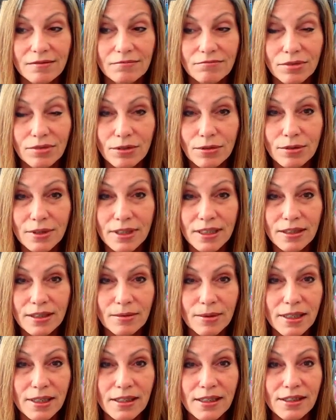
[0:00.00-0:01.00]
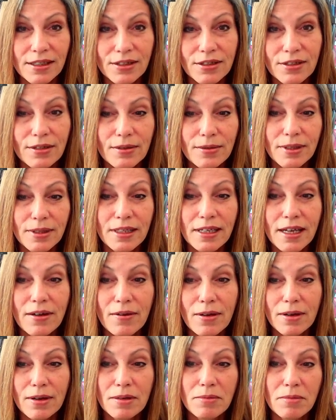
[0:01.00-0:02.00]
Boy, the way things are going
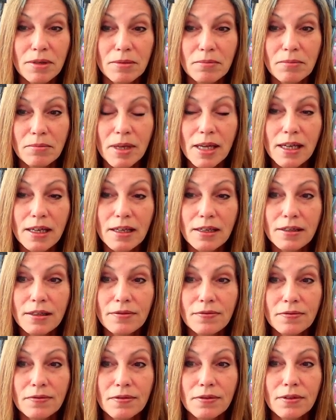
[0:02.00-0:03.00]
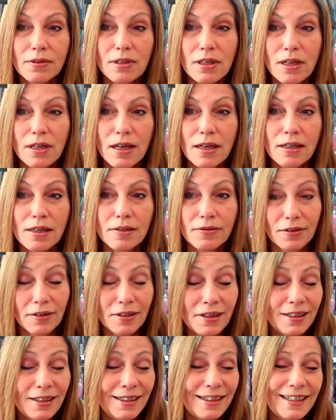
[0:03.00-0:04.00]
now, I'd have been banned for
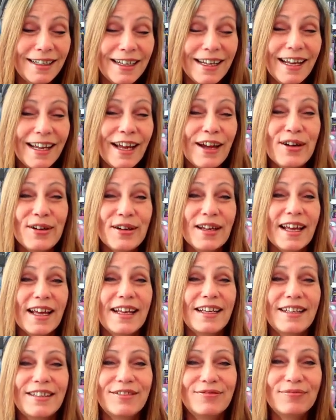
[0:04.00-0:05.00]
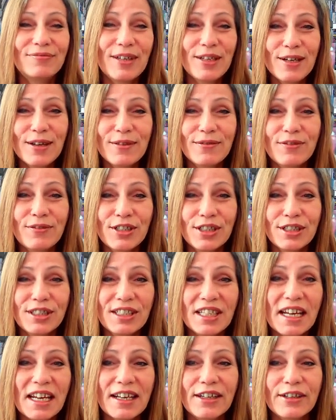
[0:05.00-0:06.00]
life. Okay, enough
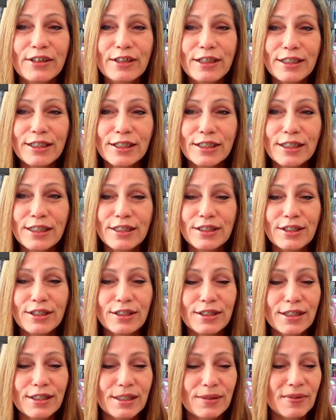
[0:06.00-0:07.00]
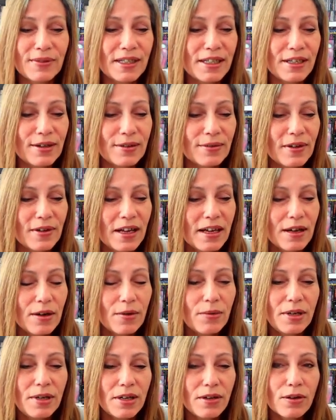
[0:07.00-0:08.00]
chit-chat. Let's get to this video.
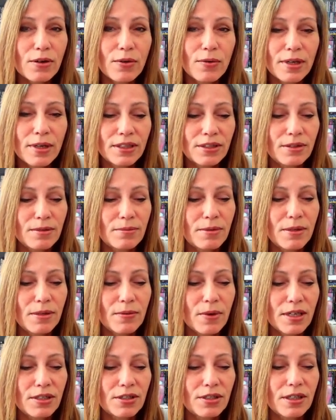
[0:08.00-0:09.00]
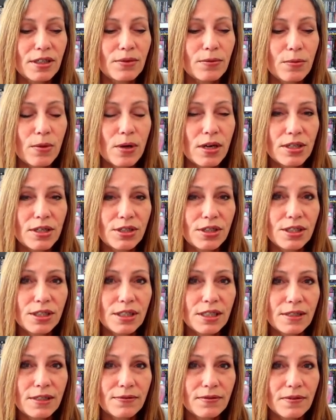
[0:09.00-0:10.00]
We are going to be watching
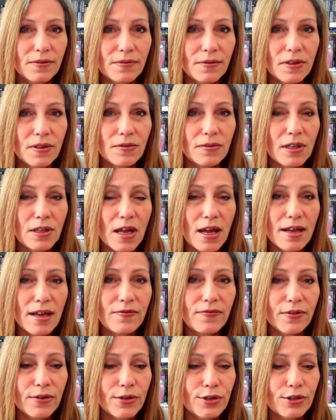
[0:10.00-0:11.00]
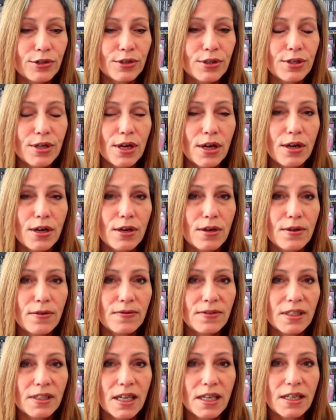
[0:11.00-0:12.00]
Rush's live version
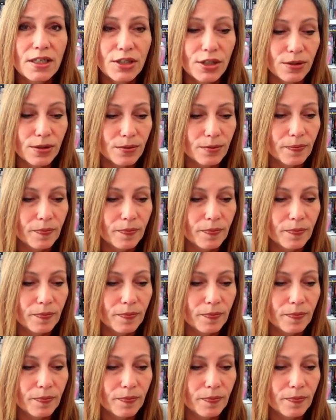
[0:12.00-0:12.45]
of Xanadu.